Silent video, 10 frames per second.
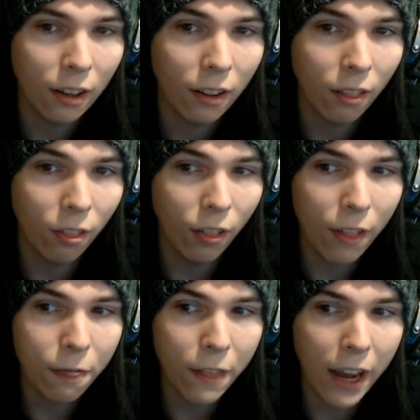
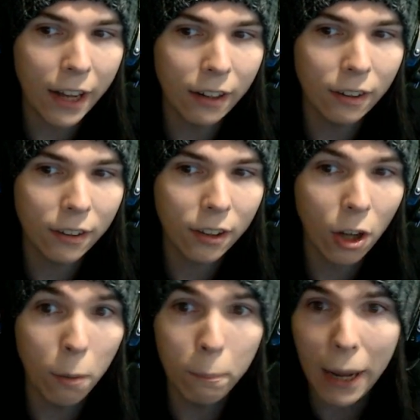let that
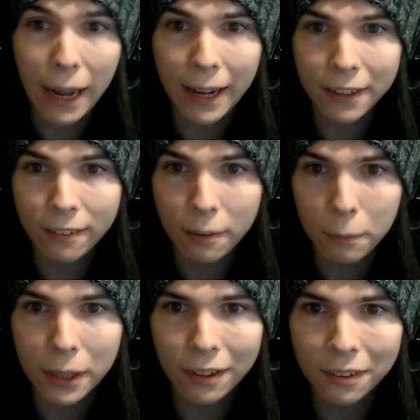come back to
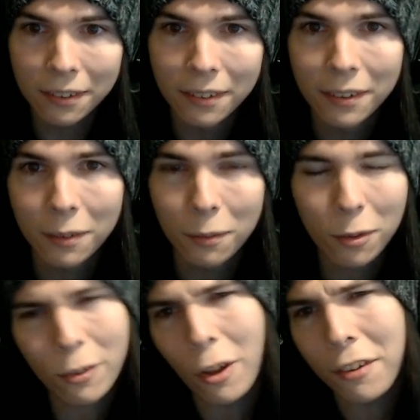me,
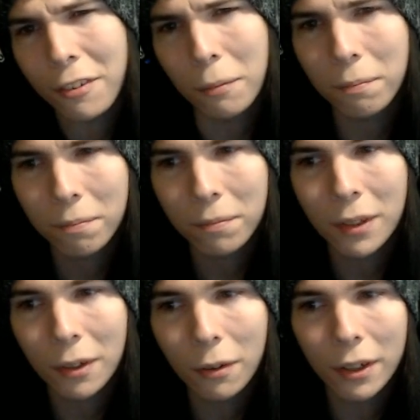which is awesome.
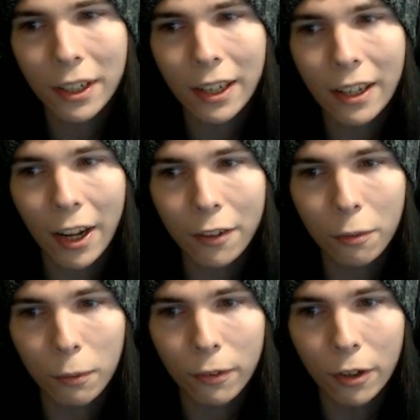You know, I got
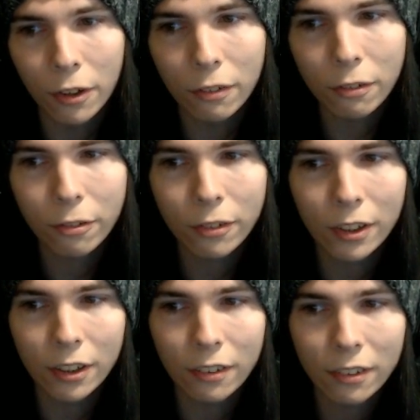the resolve,
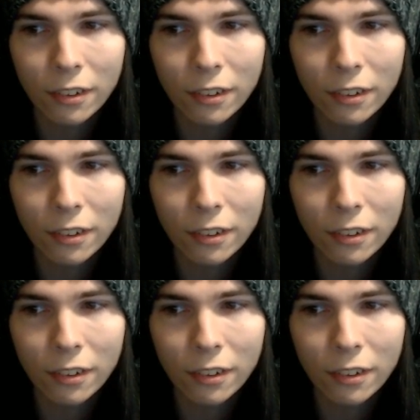you know.